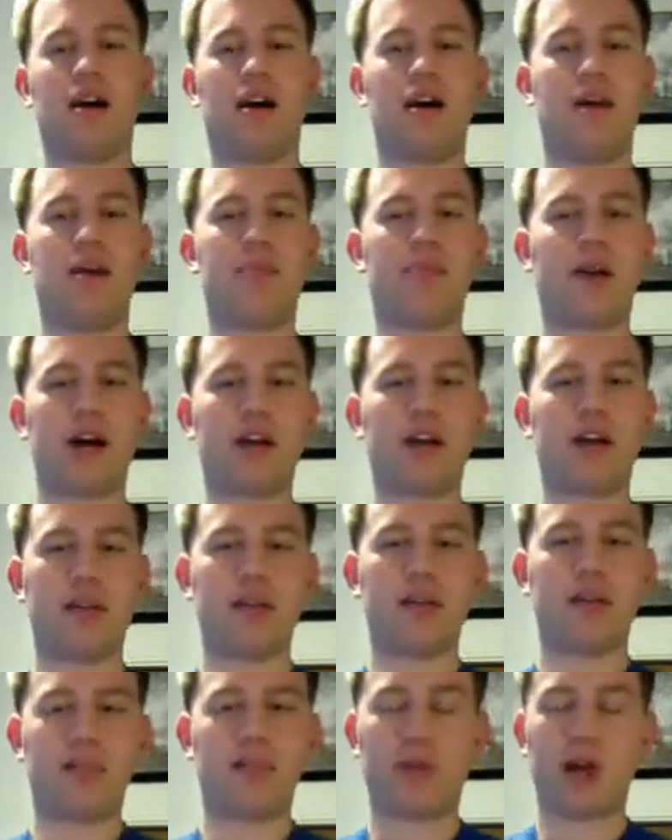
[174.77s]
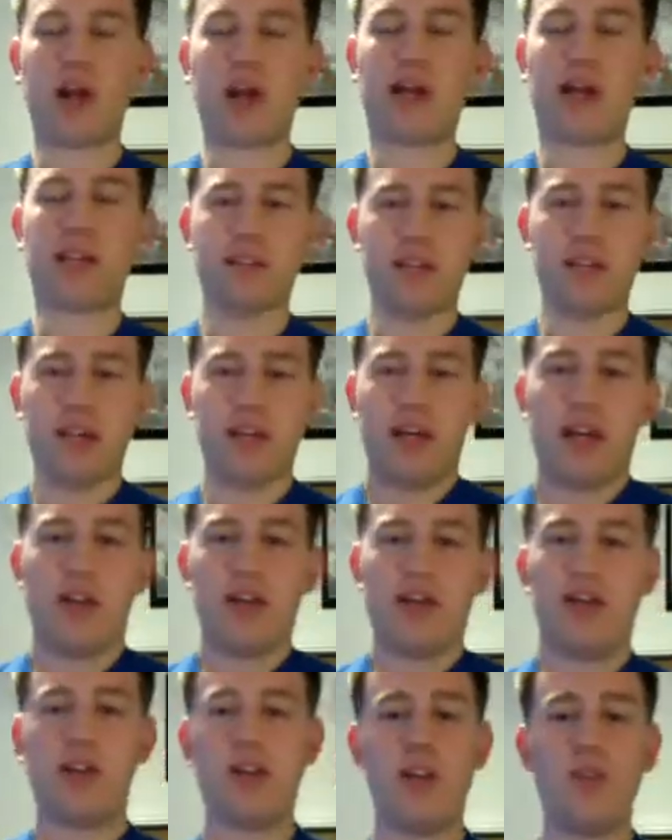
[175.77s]
product
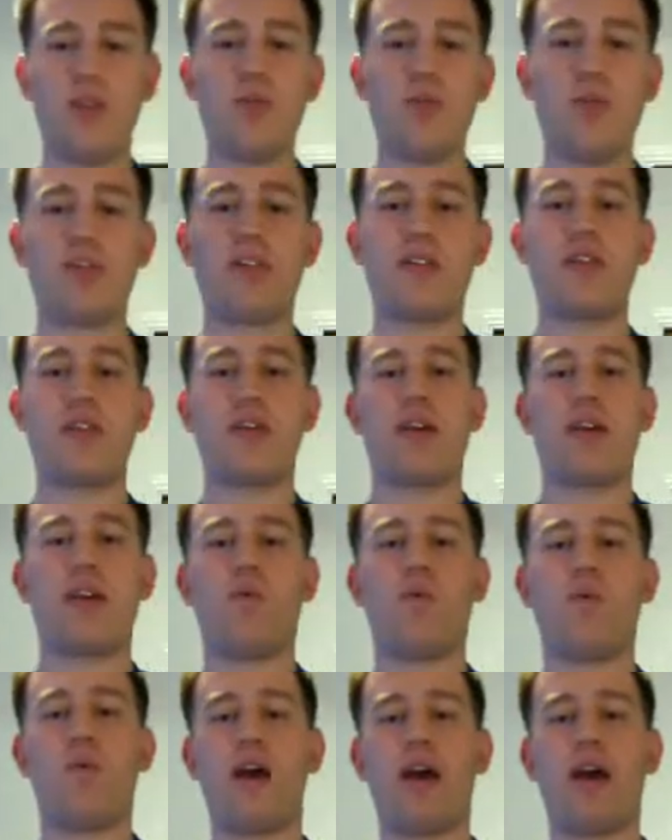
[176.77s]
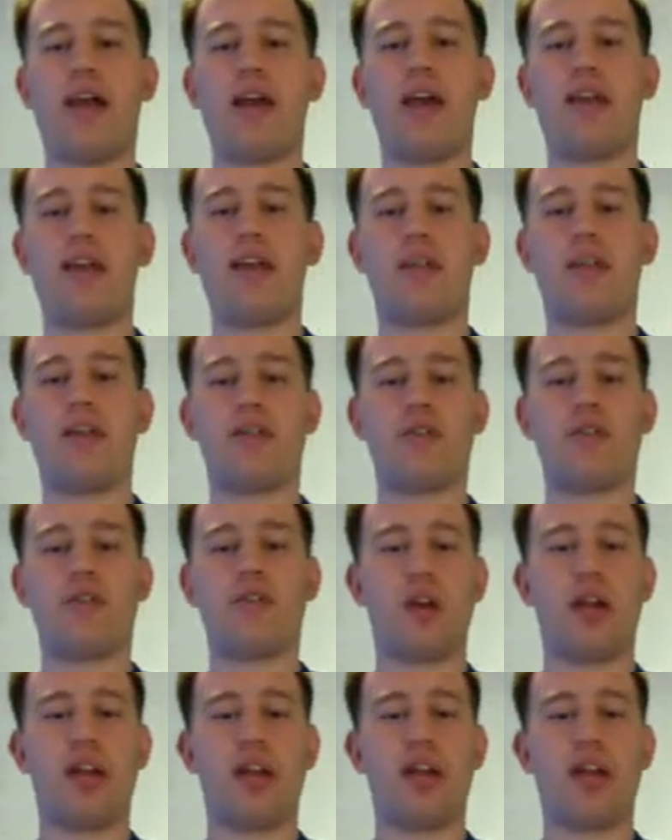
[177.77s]
to use when
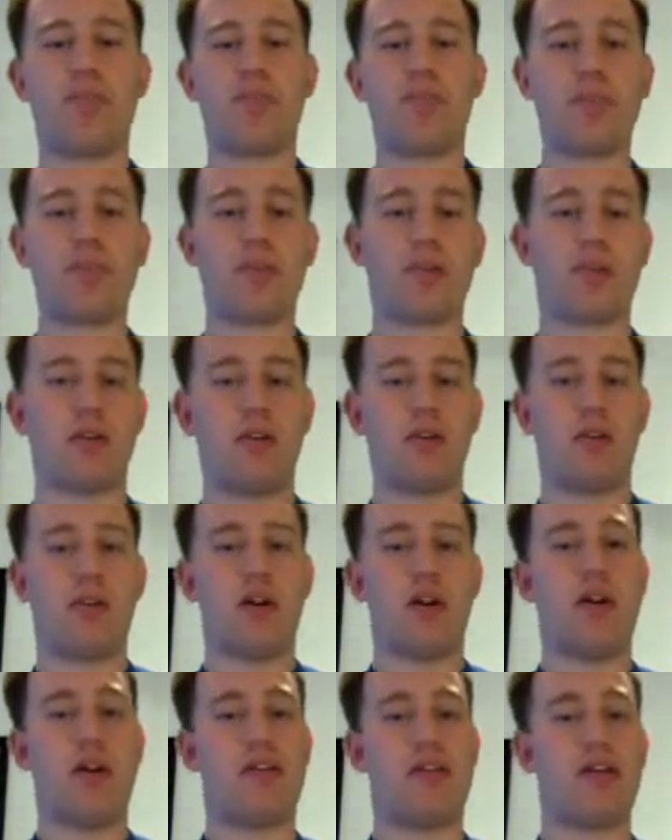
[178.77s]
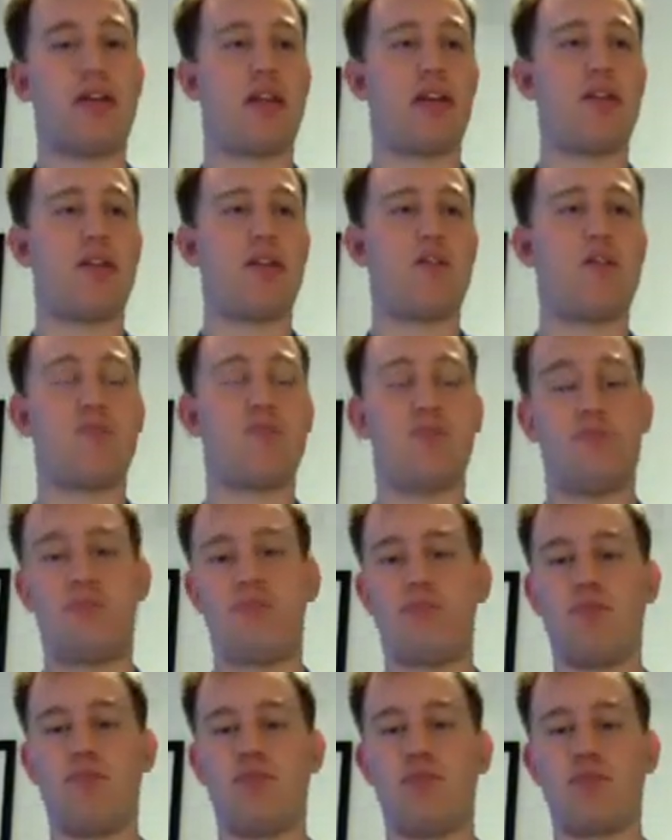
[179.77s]
creating paper instead of
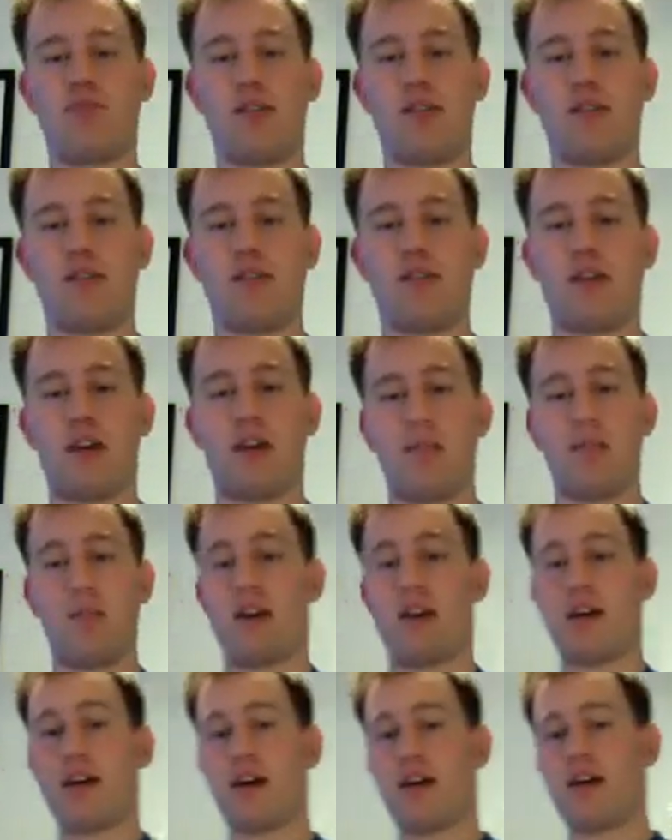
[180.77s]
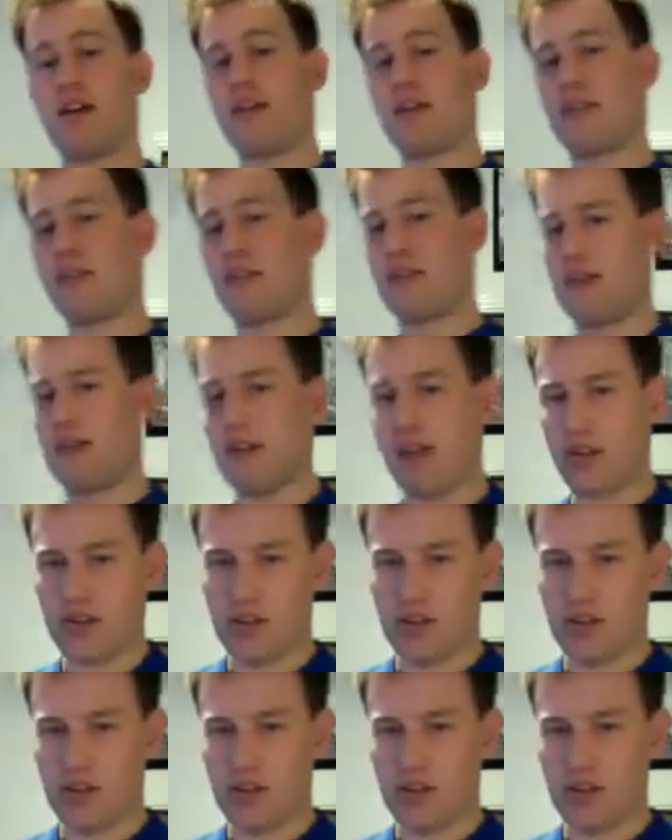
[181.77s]
trees. Because, and